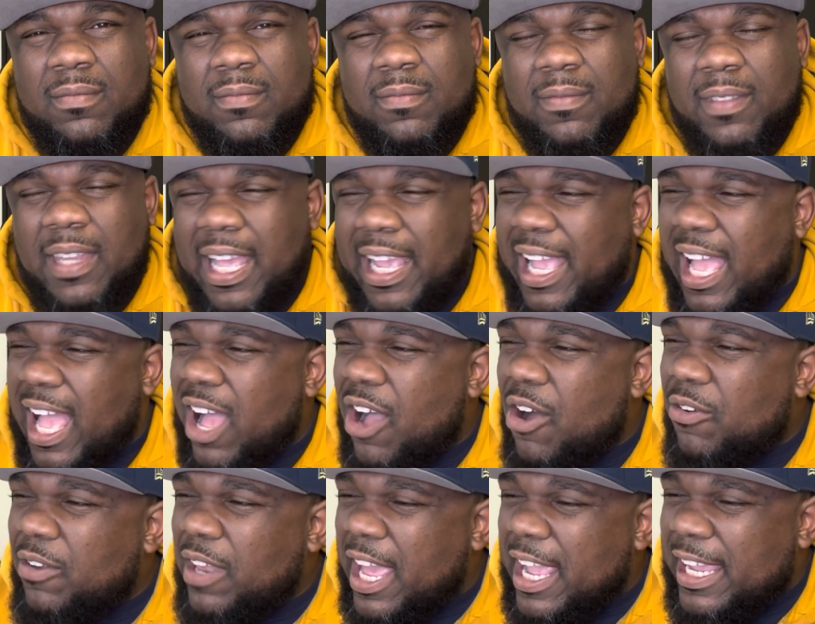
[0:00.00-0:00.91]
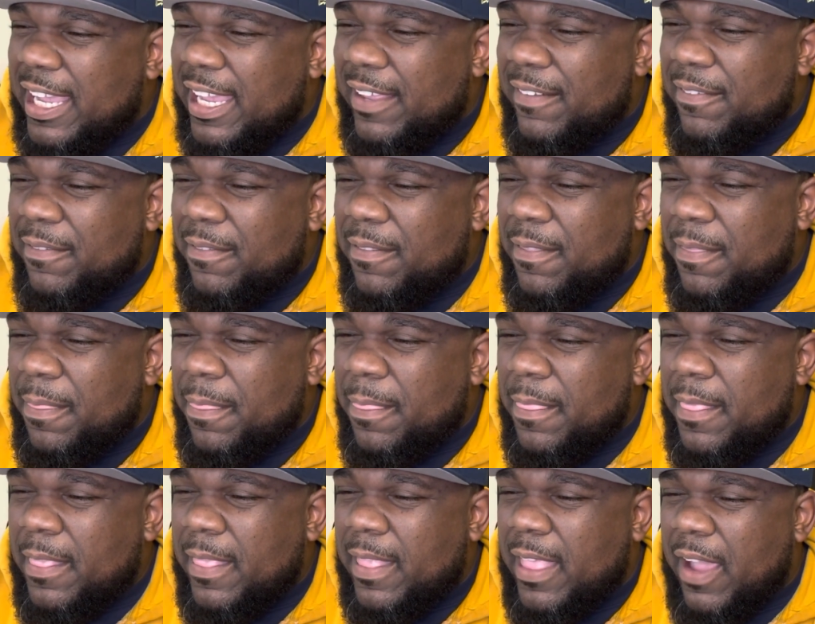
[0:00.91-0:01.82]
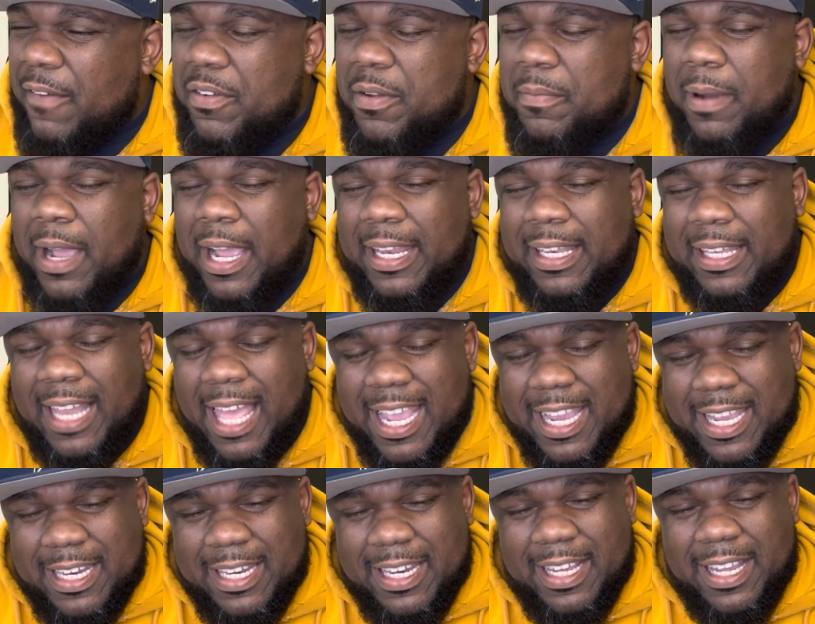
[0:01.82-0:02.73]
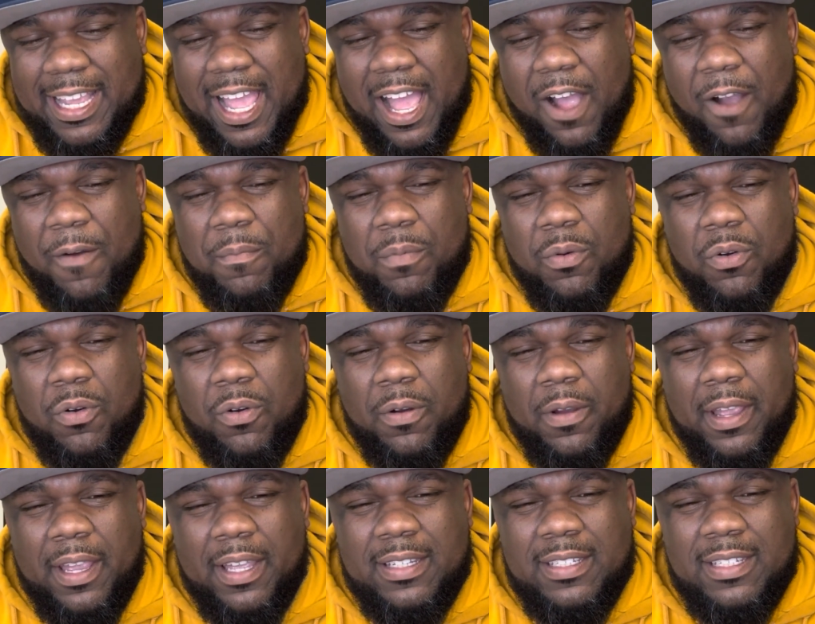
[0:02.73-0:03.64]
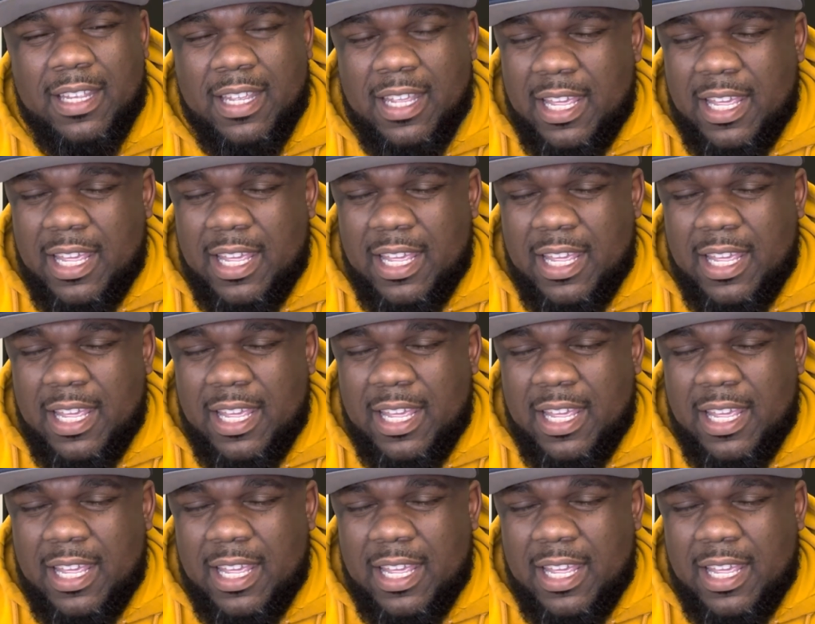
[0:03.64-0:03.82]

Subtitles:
Like, I don't like it. Everybody liking the Cowboys,